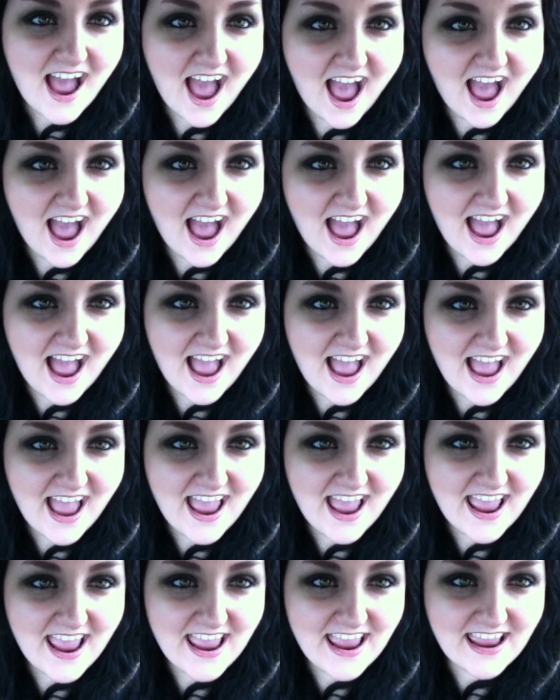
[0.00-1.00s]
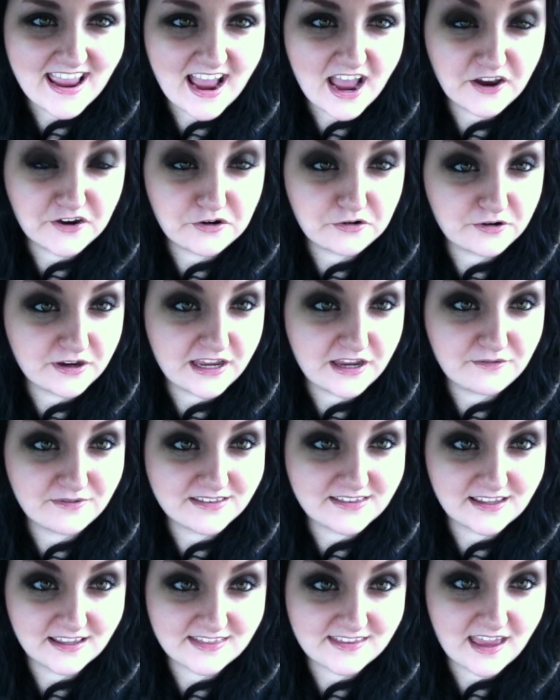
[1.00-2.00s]
I agree
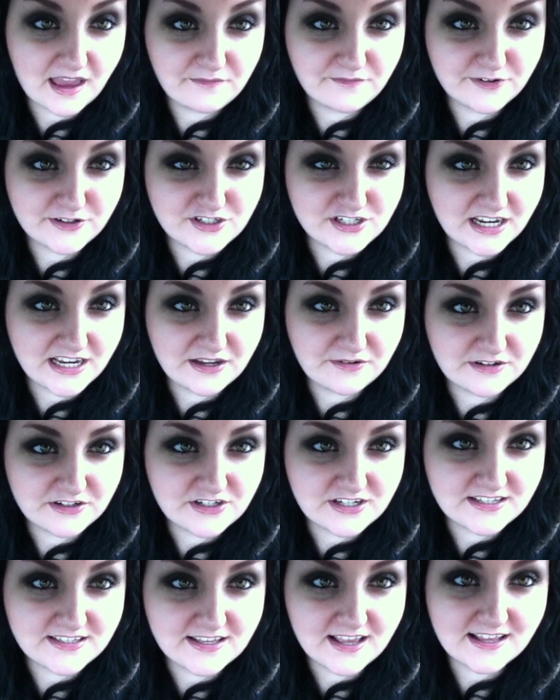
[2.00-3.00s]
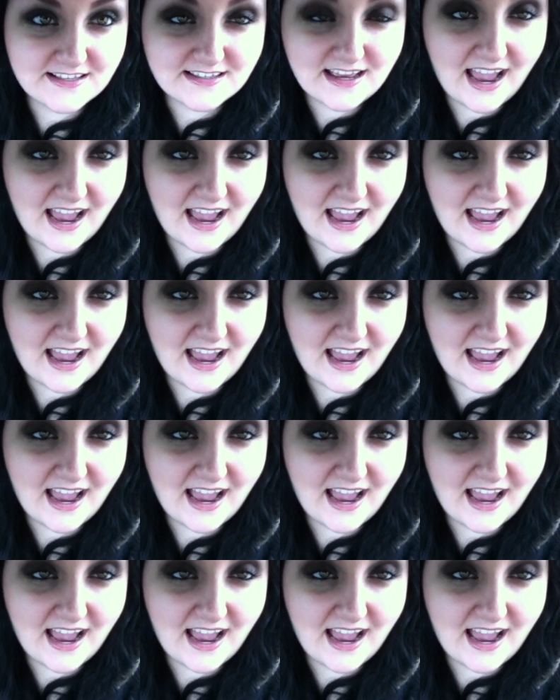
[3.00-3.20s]
with Death Cab for Jenny when she says,